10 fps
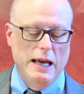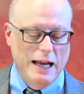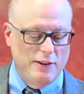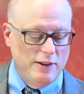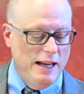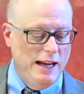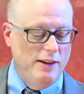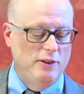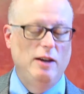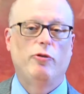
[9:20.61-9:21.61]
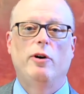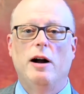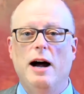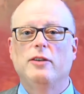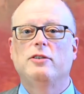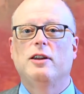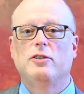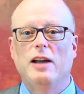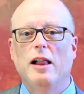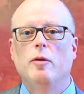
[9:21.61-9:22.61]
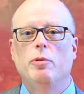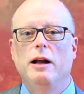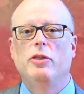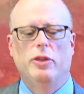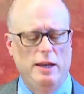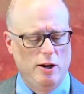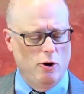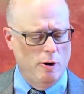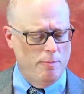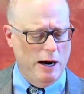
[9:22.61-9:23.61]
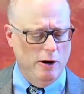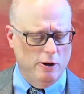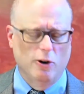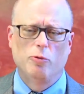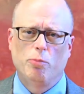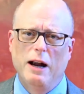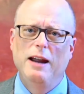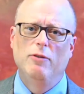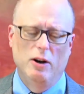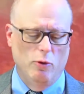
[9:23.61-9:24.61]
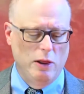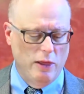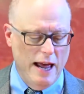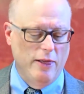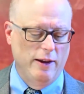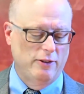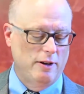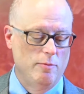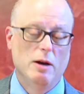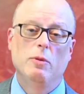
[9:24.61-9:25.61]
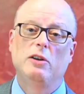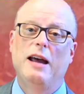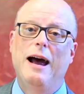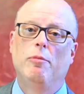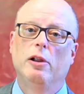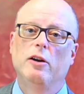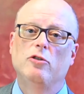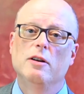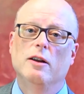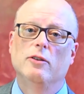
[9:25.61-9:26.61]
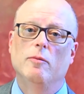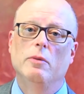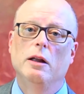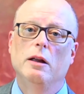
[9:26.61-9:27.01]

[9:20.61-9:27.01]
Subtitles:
It's easy for us to celebrate Theodore Parker's brave and relentless commitment to abolitionism.